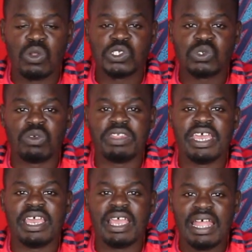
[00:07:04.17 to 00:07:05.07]
also
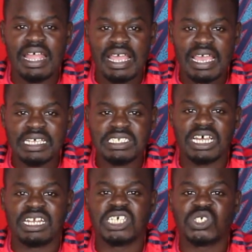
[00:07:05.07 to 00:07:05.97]
the
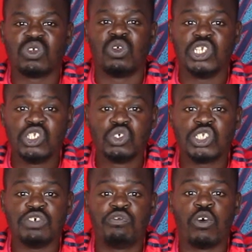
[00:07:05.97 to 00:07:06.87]
international
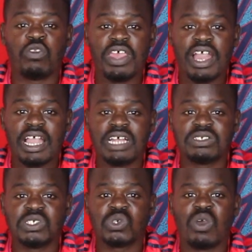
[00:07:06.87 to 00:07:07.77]
duty for their
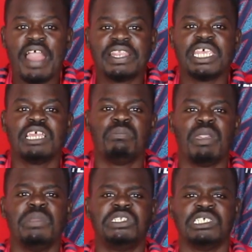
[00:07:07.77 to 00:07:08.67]
country. So I think
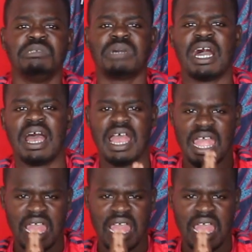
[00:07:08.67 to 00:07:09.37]
maybe Timber